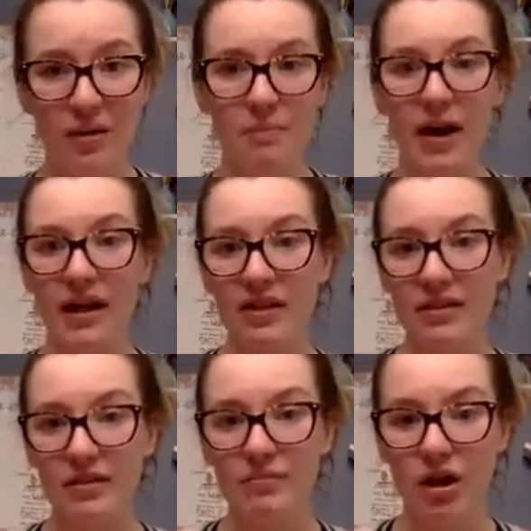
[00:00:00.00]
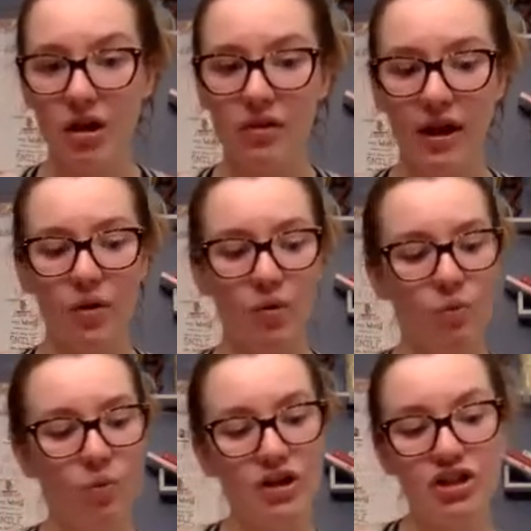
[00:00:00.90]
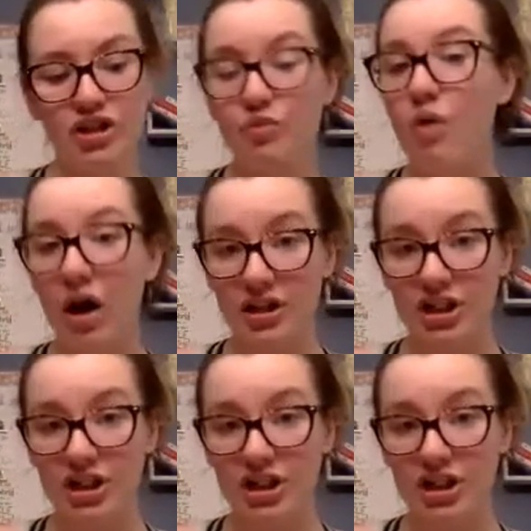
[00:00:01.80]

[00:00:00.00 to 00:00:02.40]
but I let them know, like, once you watch